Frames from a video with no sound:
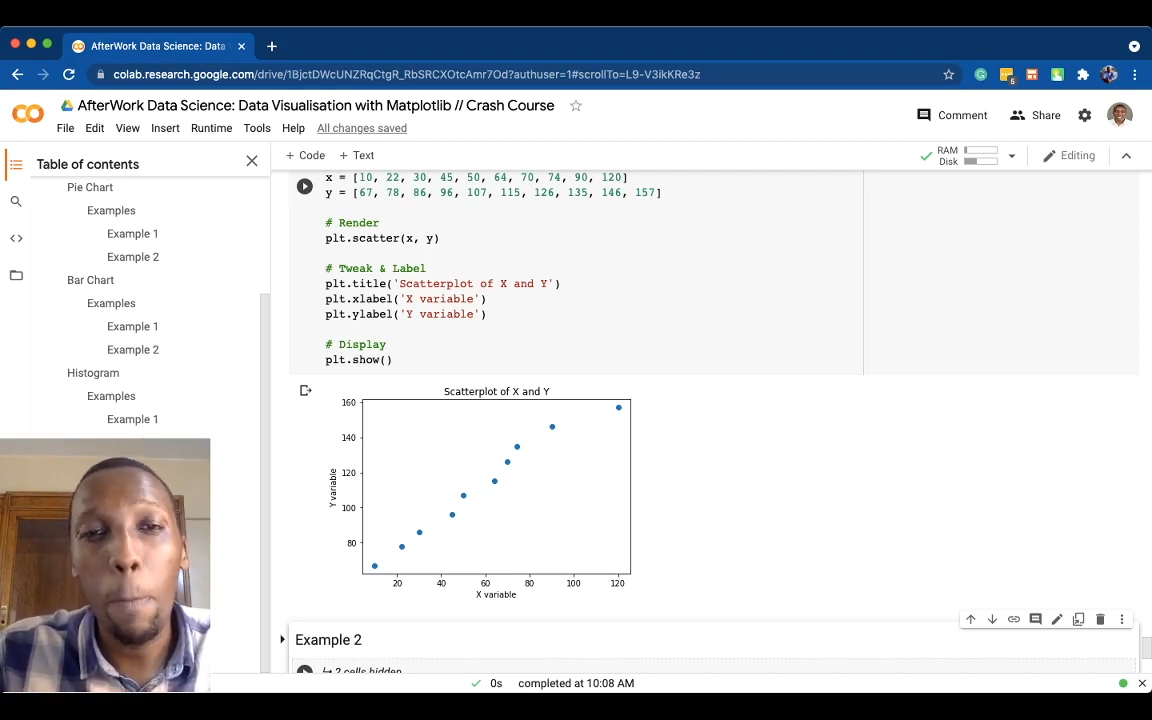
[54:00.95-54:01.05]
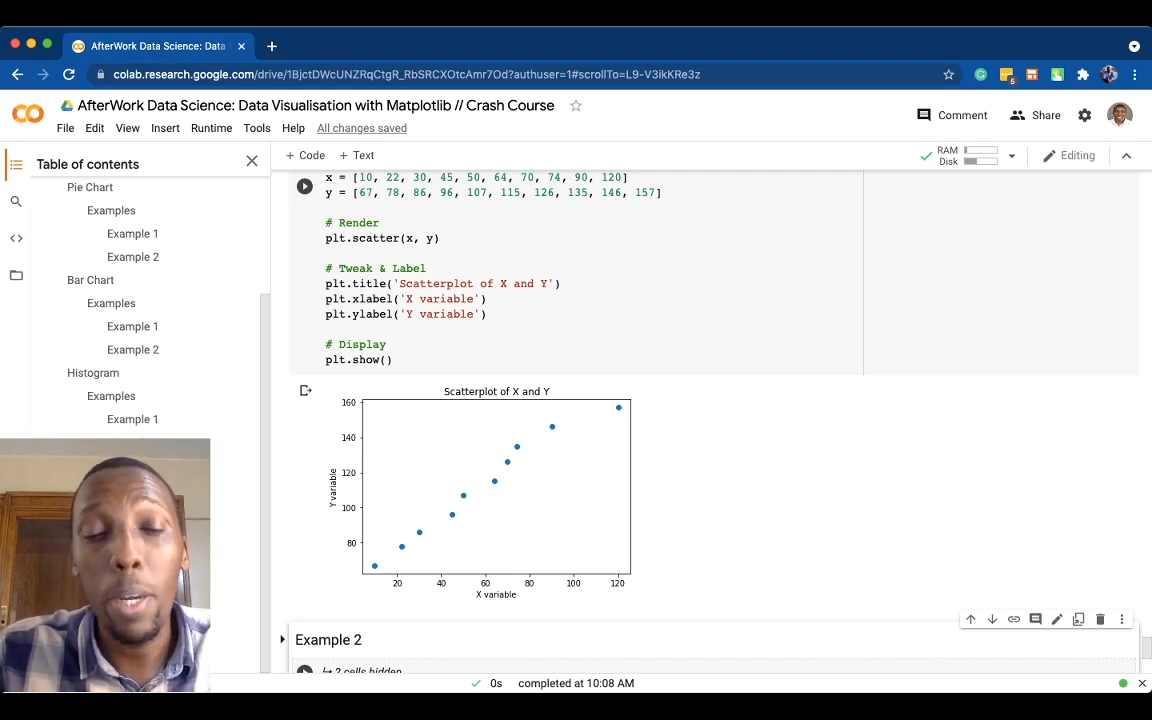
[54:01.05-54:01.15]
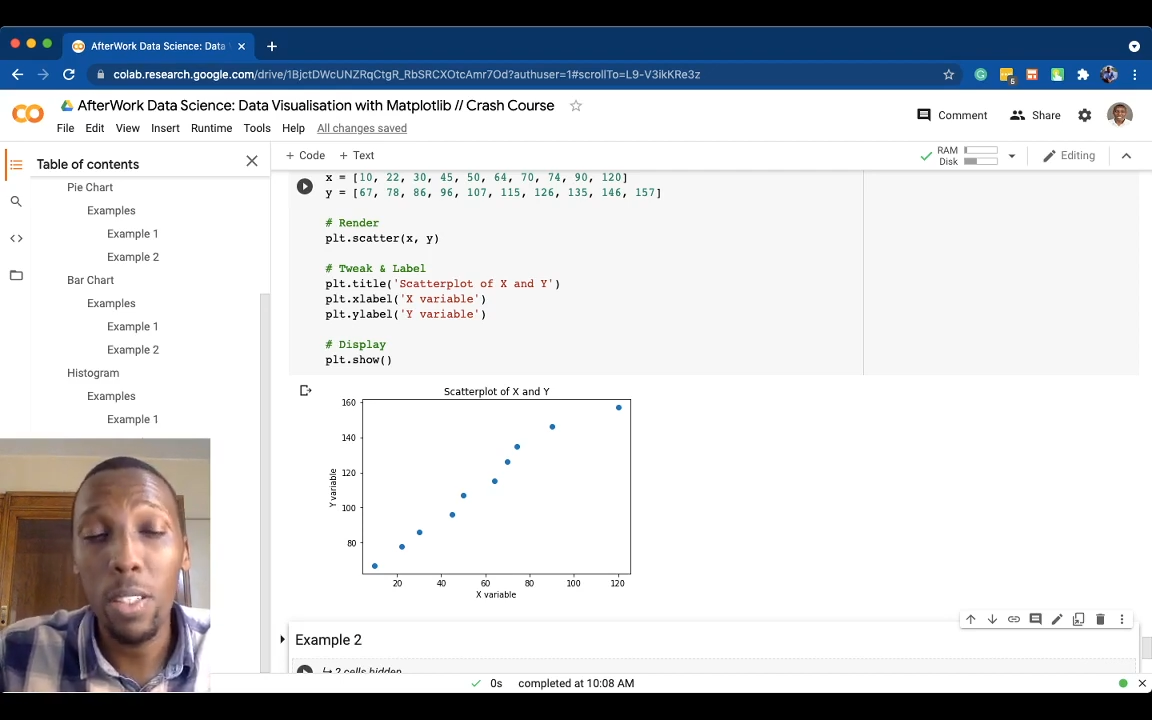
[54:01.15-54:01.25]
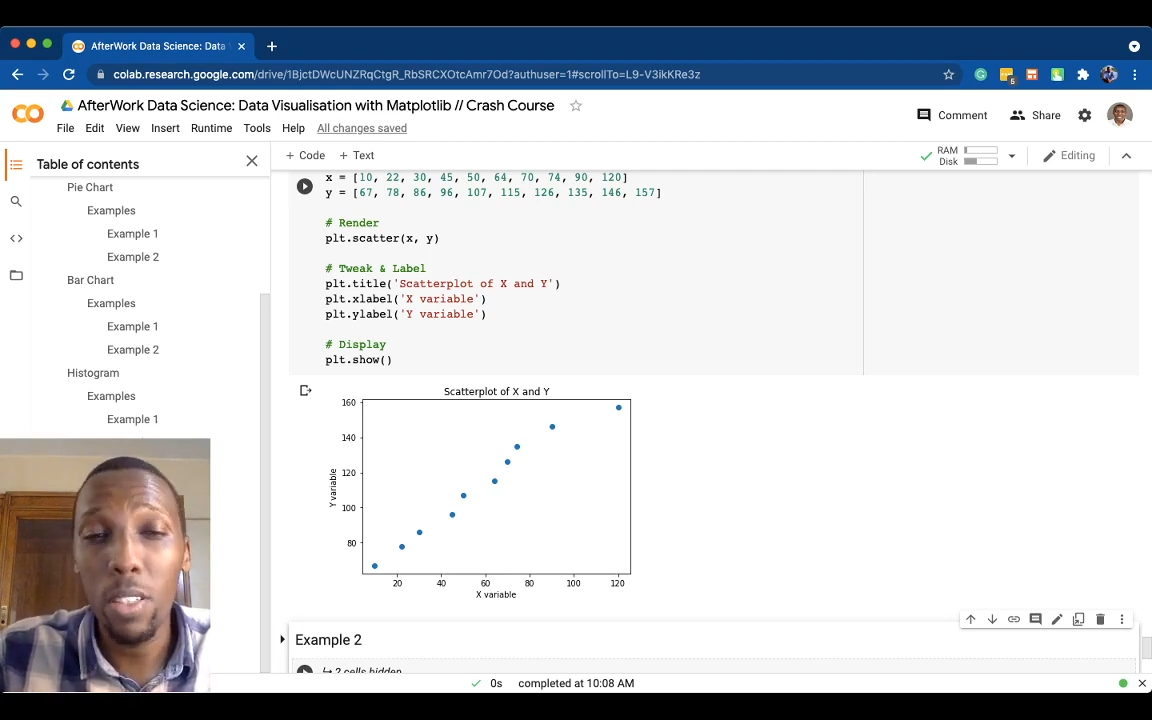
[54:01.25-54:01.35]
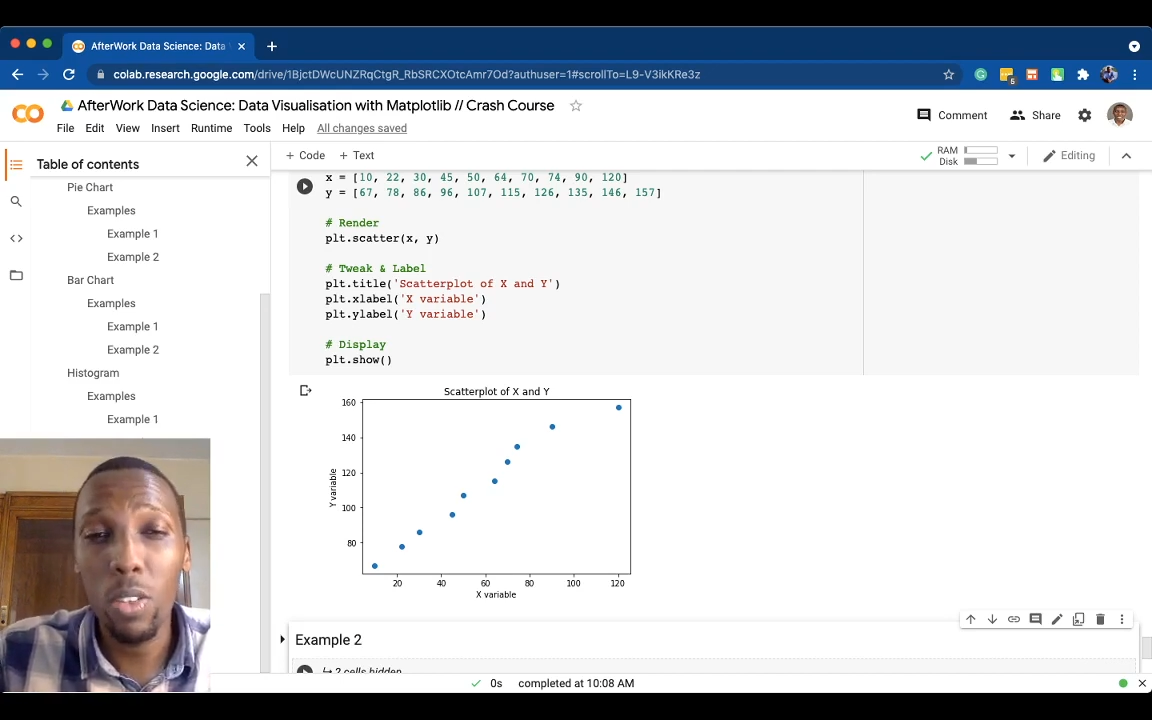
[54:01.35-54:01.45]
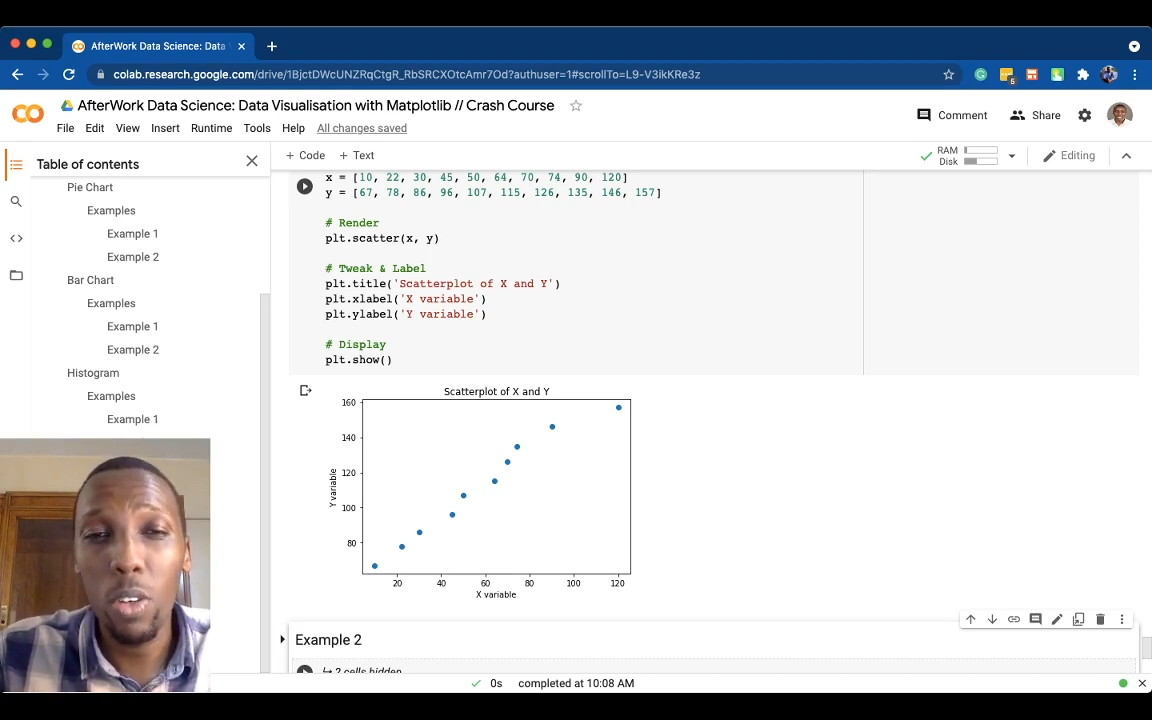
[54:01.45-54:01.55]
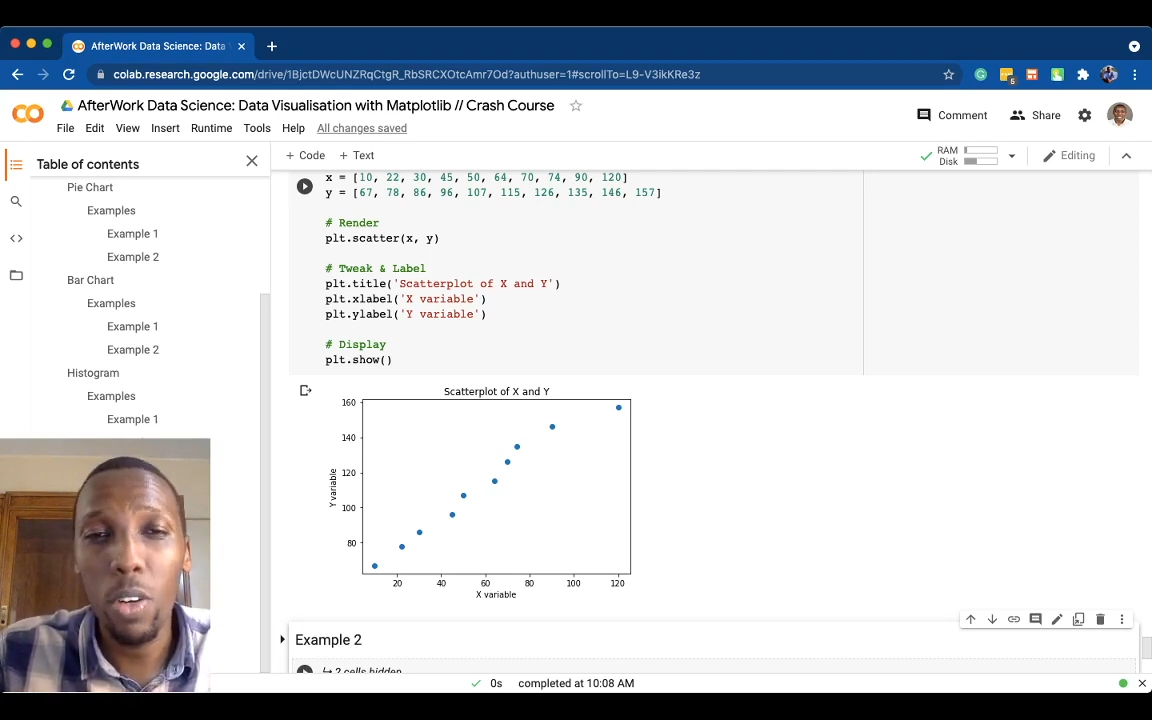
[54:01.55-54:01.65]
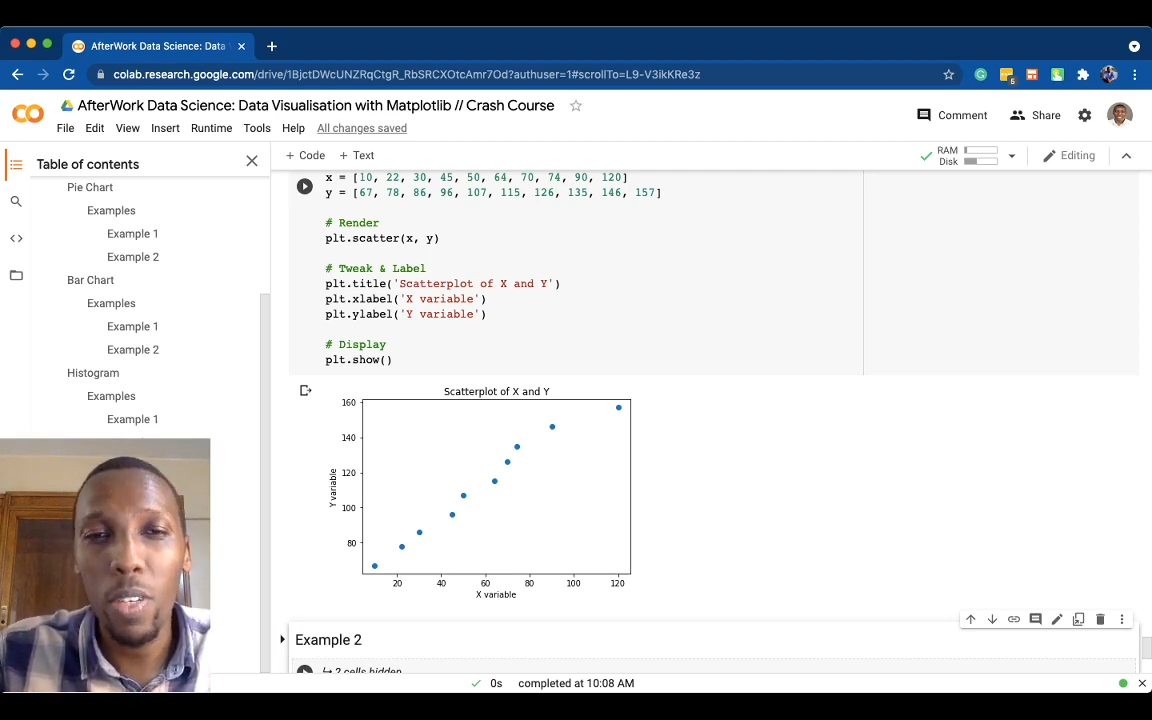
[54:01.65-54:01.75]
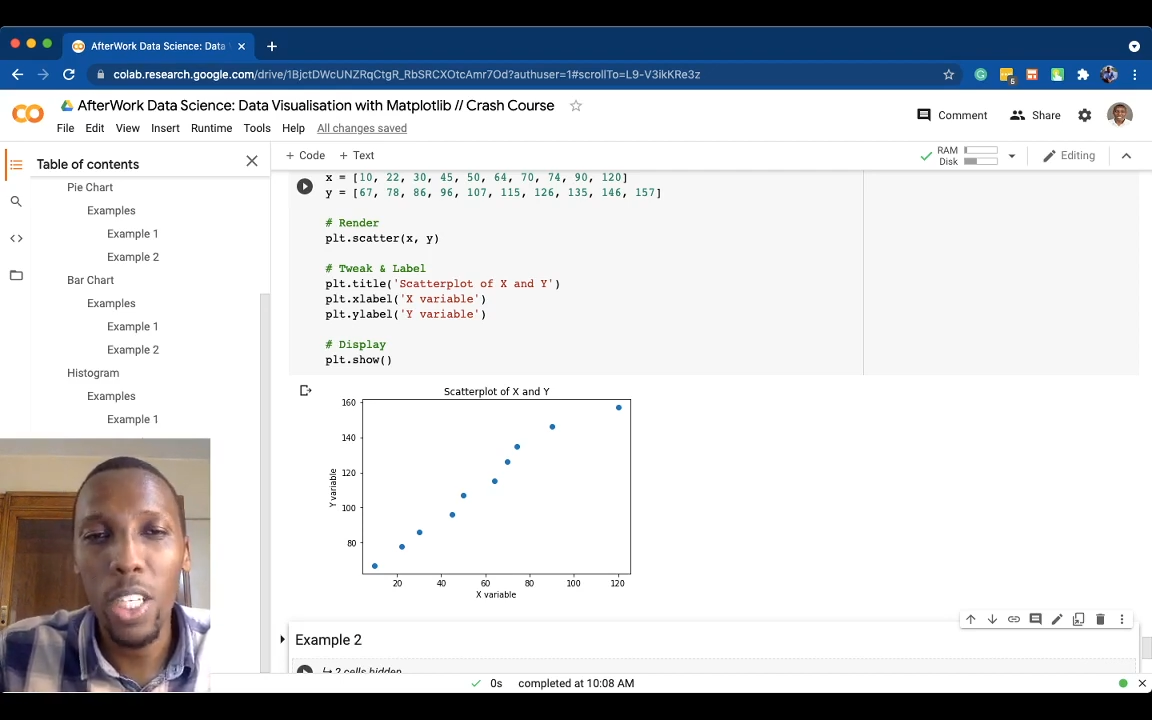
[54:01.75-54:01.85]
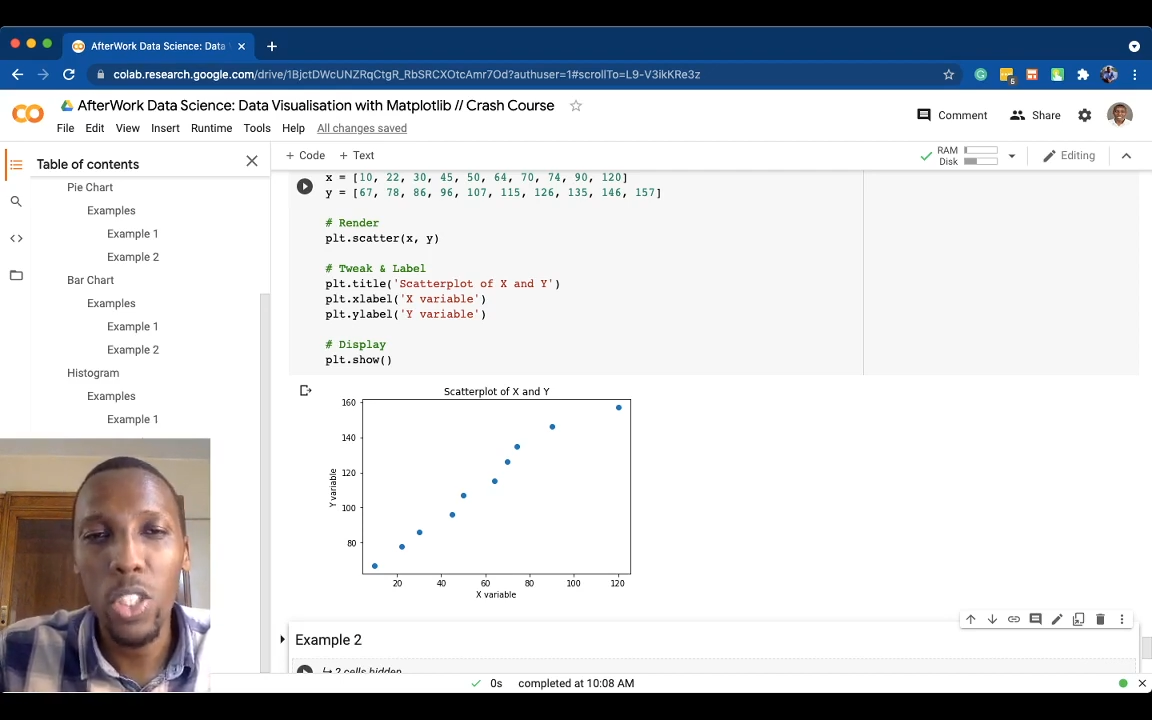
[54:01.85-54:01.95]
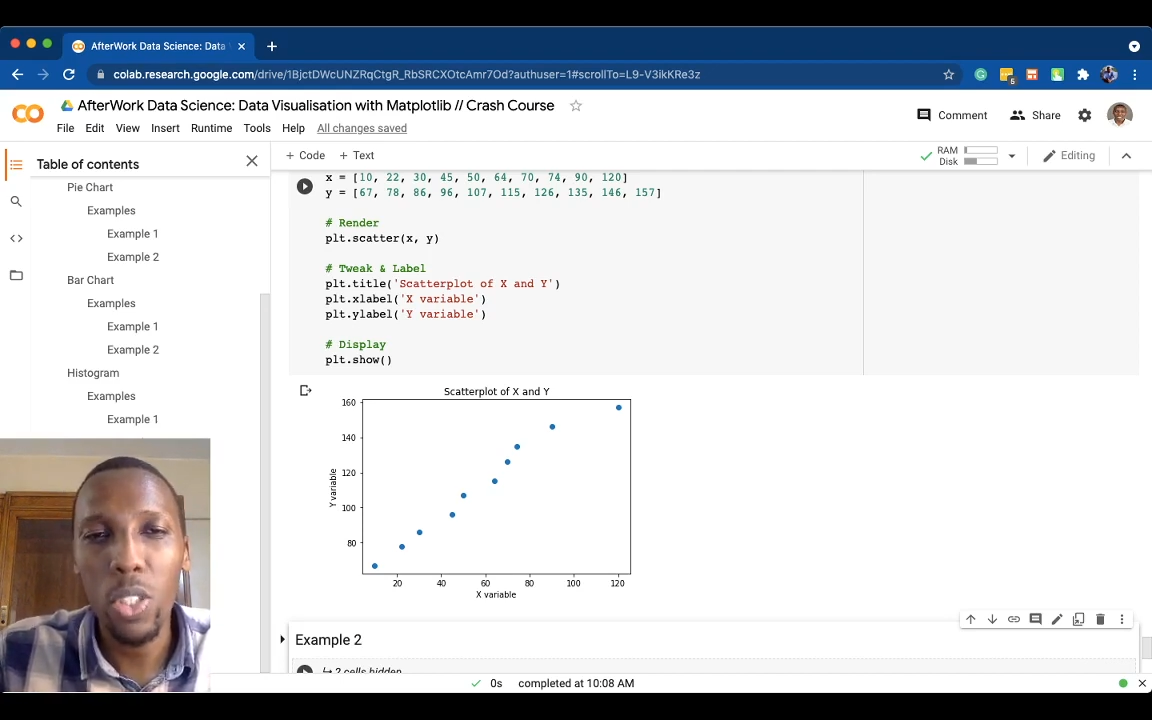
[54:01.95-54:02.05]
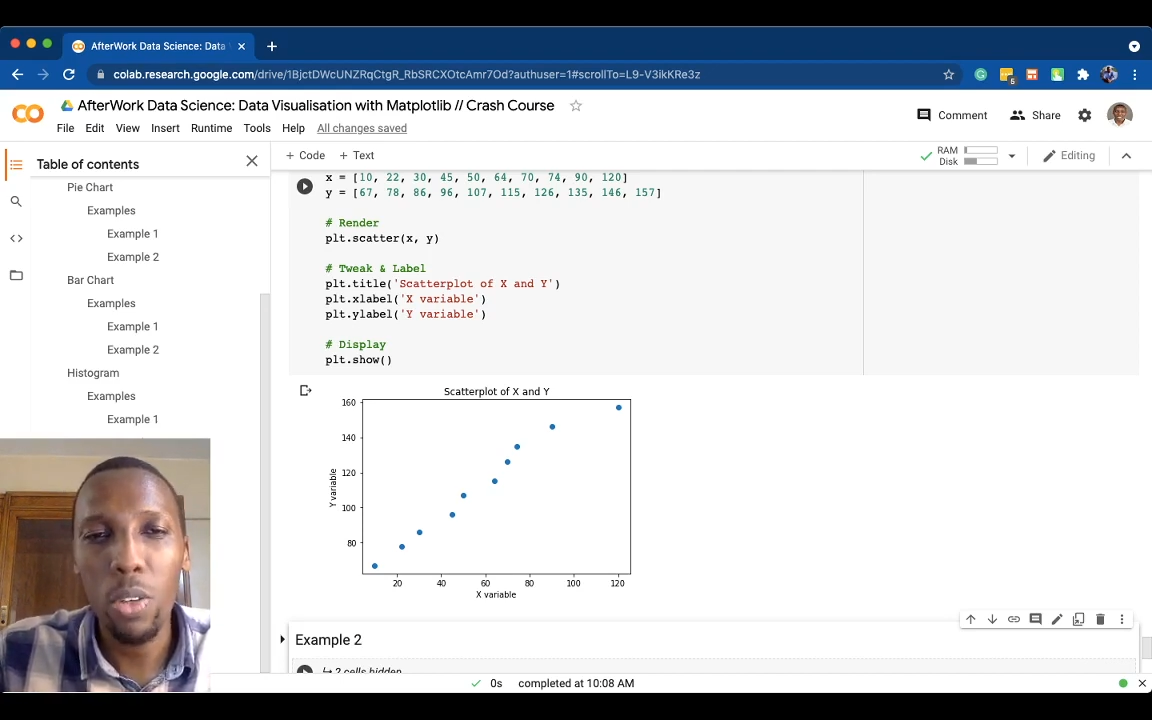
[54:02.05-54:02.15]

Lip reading: person correlation